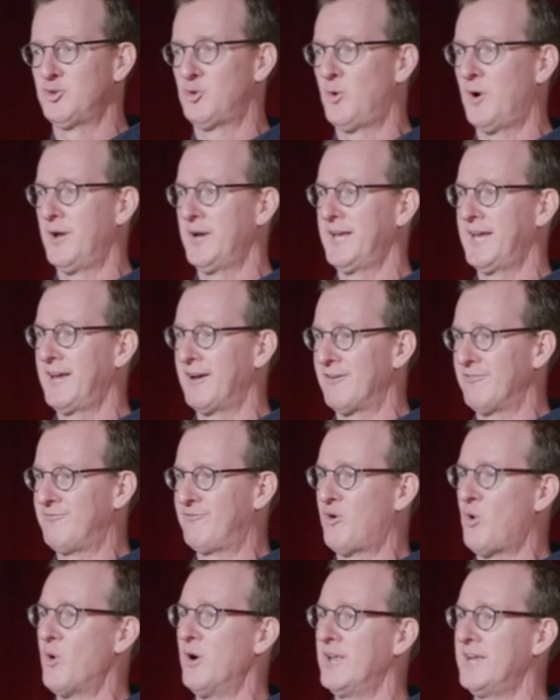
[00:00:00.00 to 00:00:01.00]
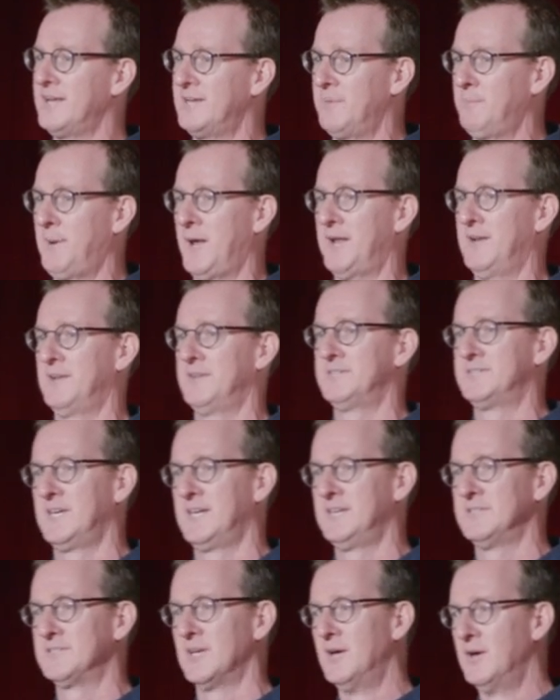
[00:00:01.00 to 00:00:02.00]
twenty or forty
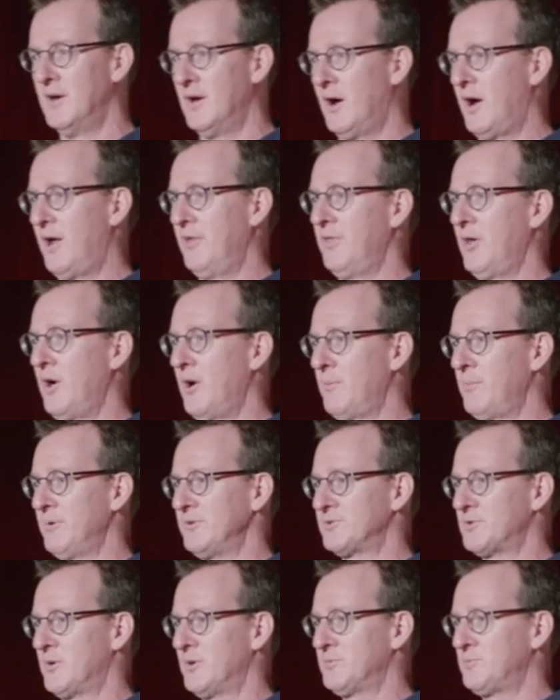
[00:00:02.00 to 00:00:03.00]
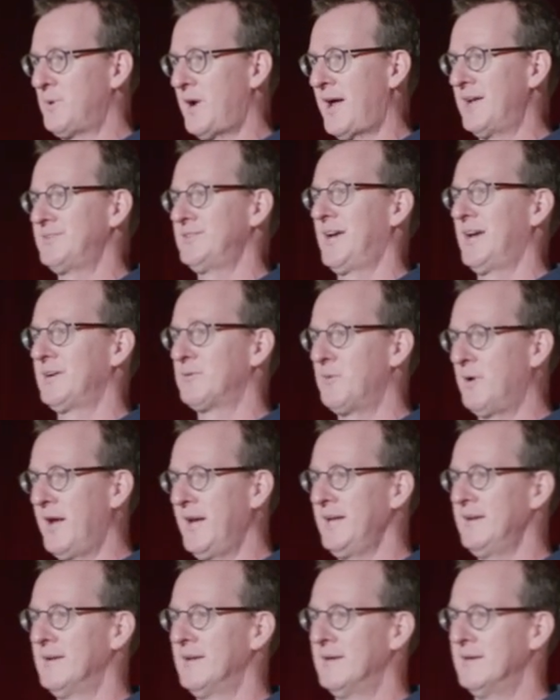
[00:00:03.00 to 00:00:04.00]
dependencies on the open source project,
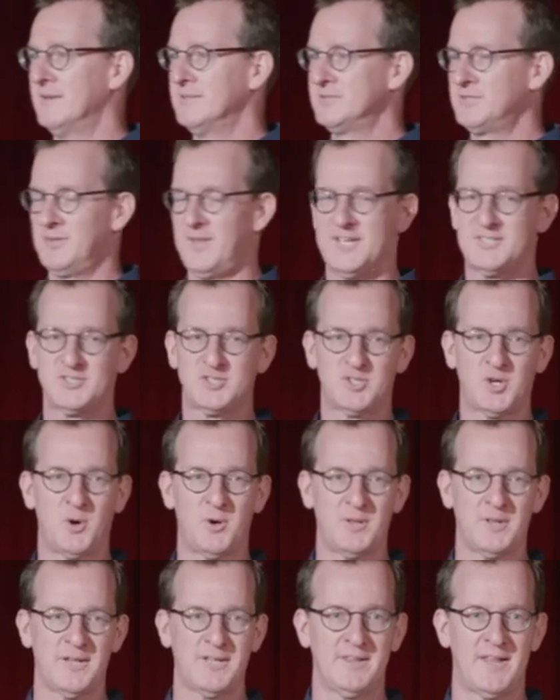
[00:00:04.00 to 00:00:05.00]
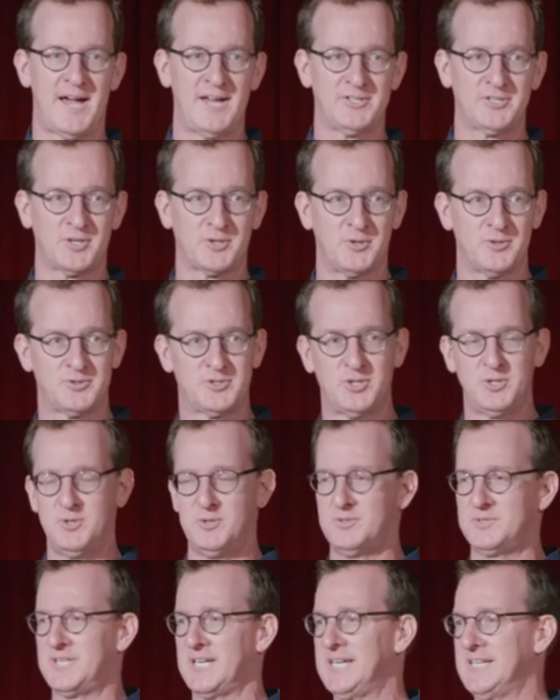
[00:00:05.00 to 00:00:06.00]
right? So that's totally logical.
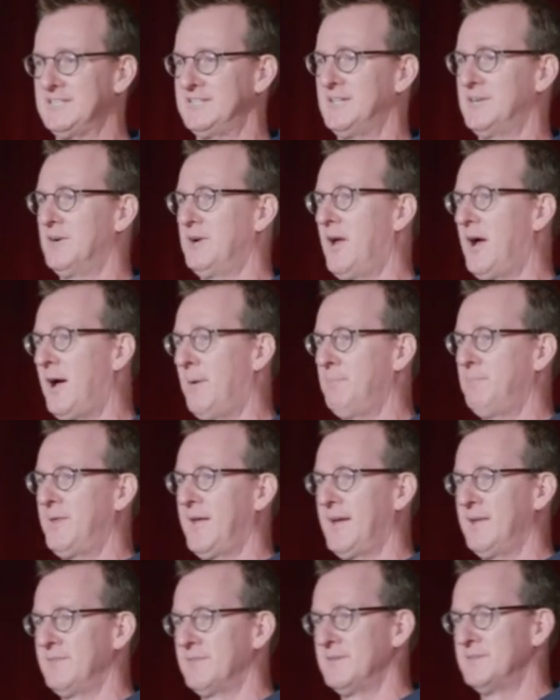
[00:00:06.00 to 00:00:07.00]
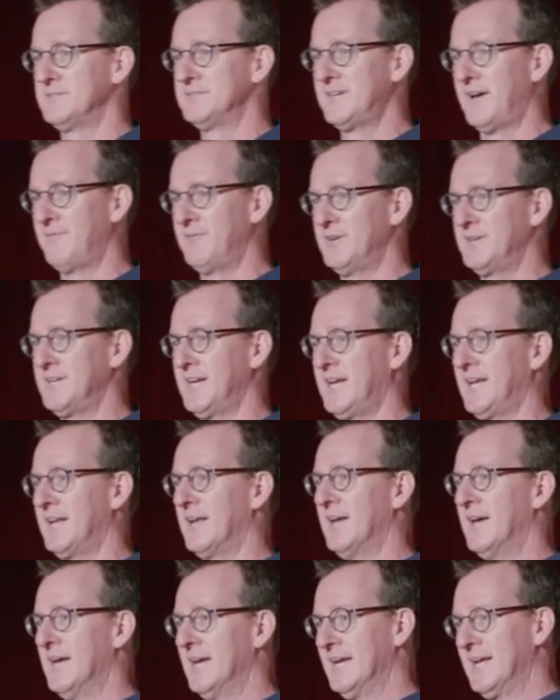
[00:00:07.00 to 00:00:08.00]
Two is easier to update than
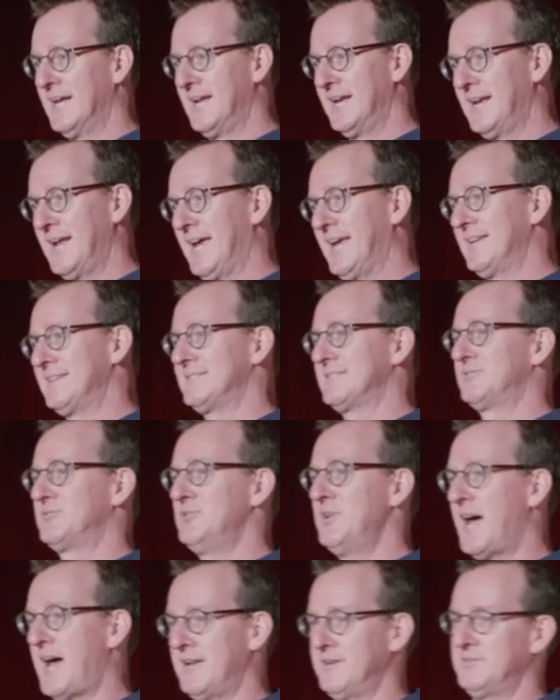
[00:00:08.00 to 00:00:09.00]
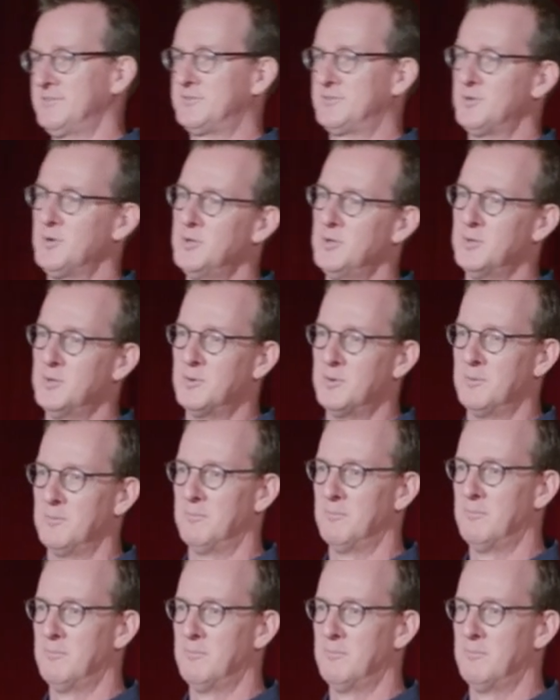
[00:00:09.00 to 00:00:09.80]
seventeen. And it's not true